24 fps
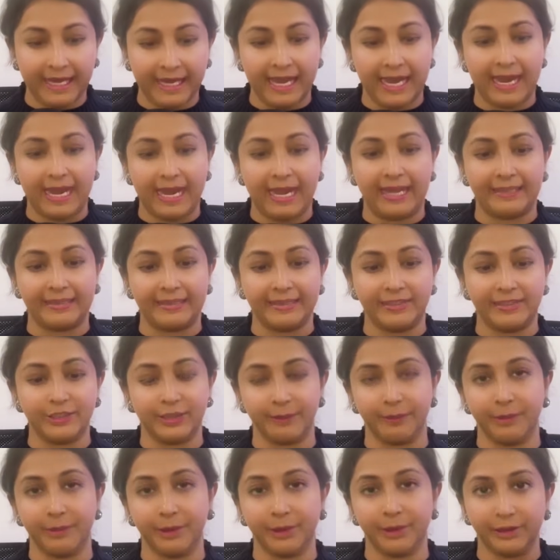and its
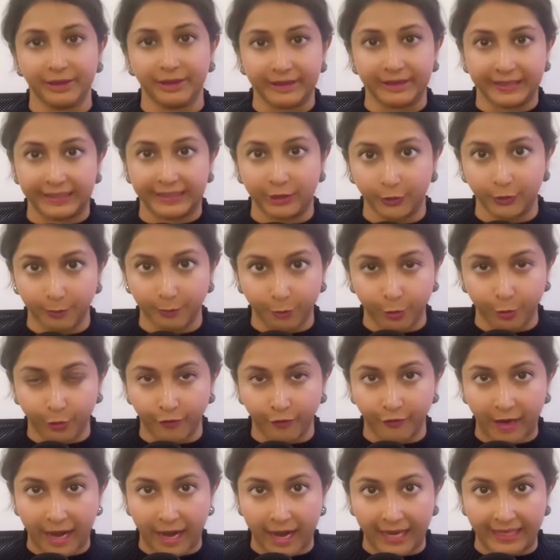ability to
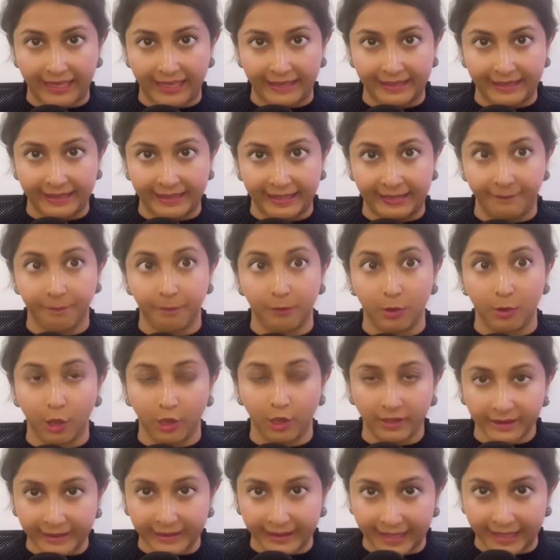provide a
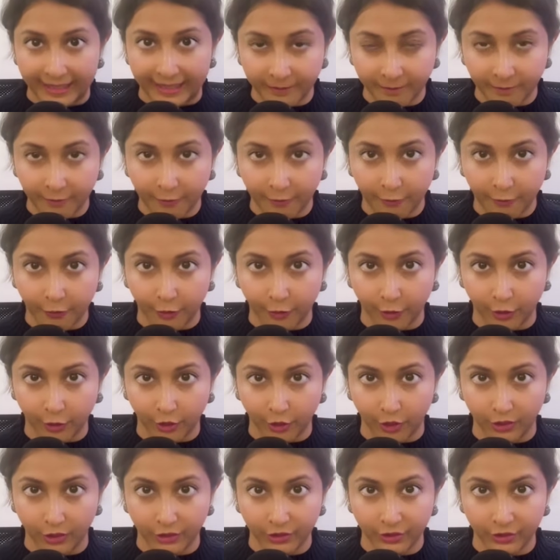market for
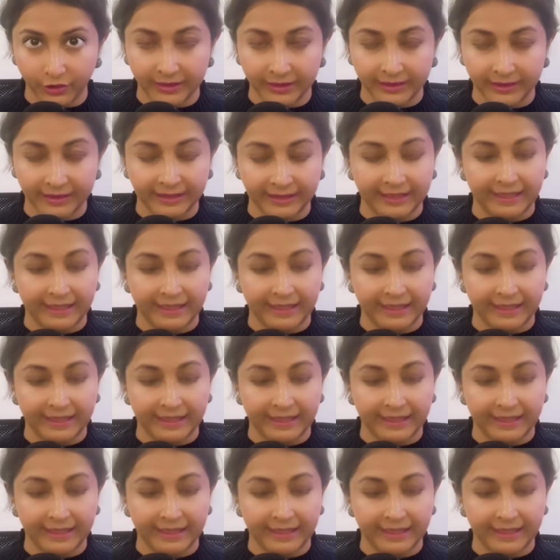goods,